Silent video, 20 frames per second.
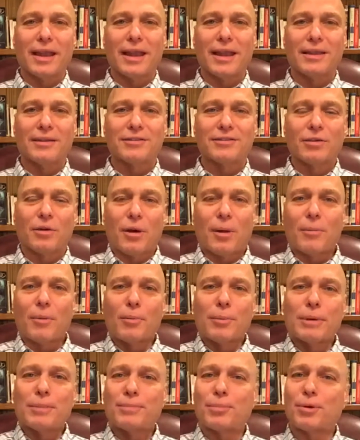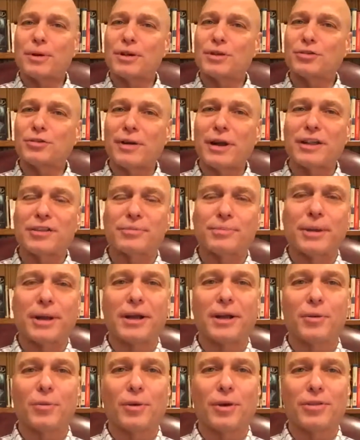And so I'm going to be pretty
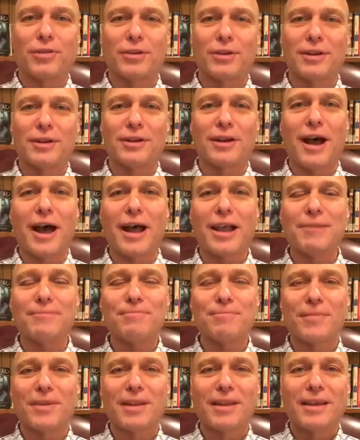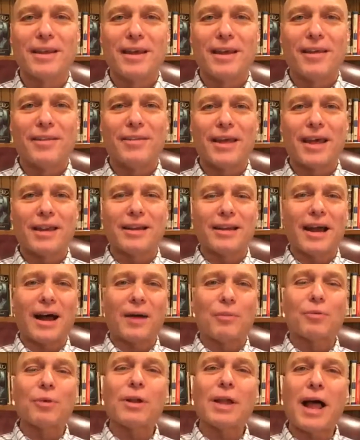transparent with you tonight that
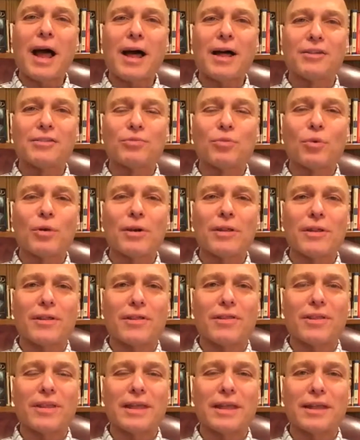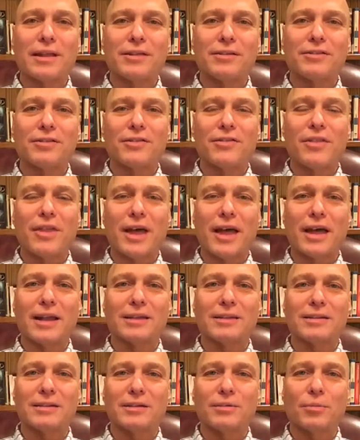I realized one of the things
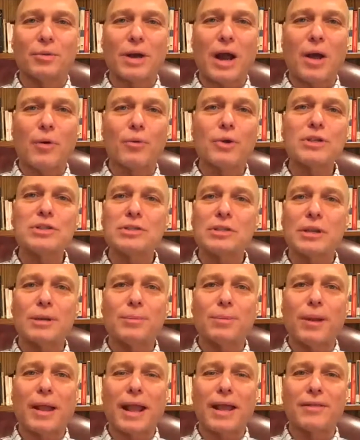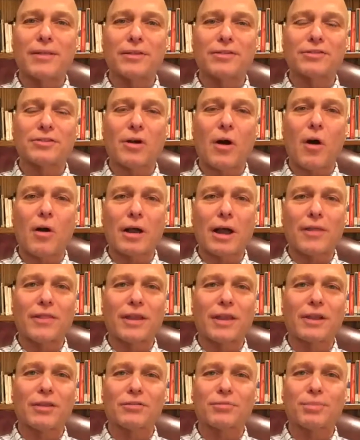that when I originally planned this talk, I
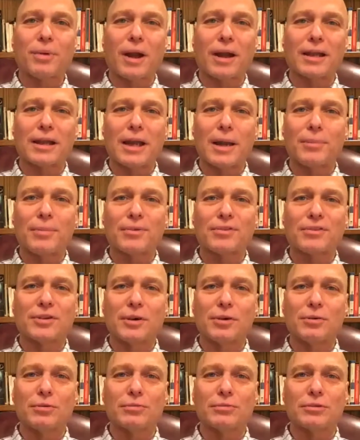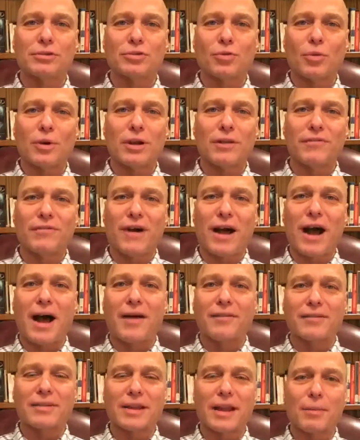think it was probably episode
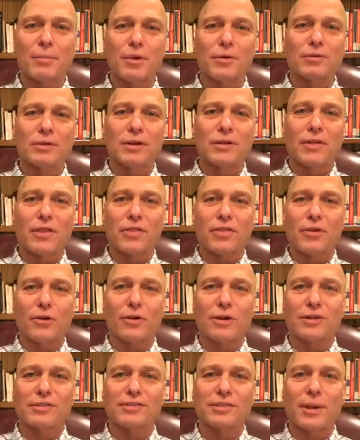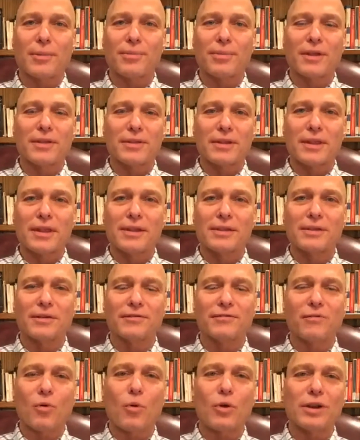25, and then I moved it to 30-something, then to
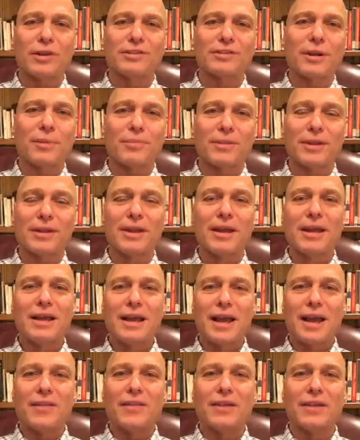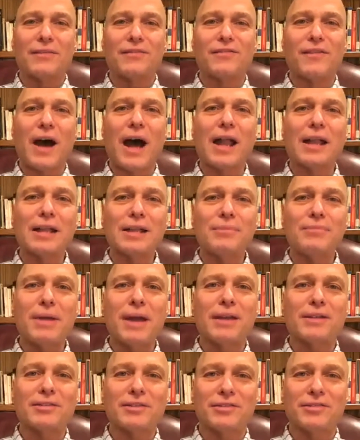40-something, and then it finally
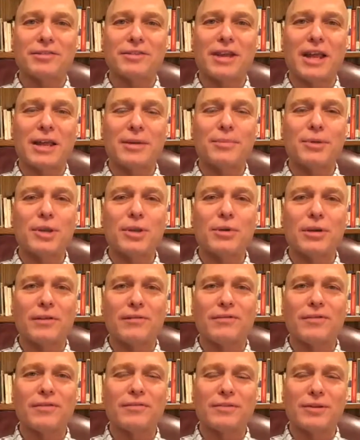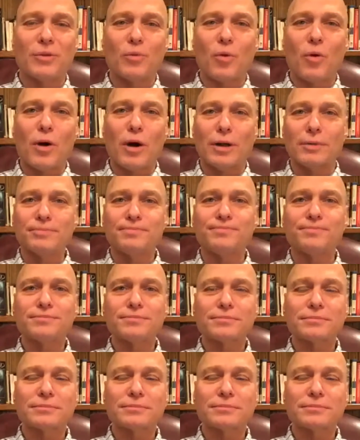makes its debut at 51.